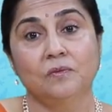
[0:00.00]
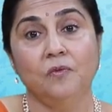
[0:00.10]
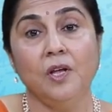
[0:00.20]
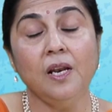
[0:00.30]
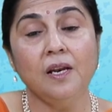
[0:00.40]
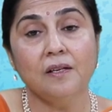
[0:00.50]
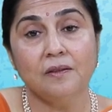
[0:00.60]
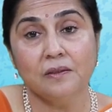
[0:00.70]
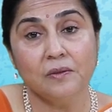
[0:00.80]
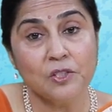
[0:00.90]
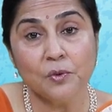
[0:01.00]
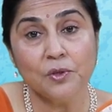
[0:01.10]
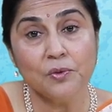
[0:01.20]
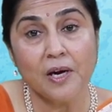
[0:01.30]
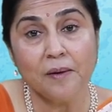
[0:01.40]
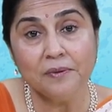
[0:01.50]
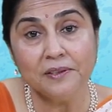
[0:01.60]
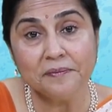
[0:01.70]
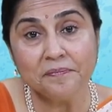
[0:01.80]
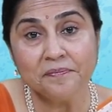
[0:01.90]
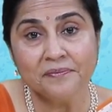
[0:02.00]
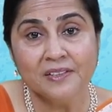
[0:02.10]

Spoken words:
Well, what's going to happen?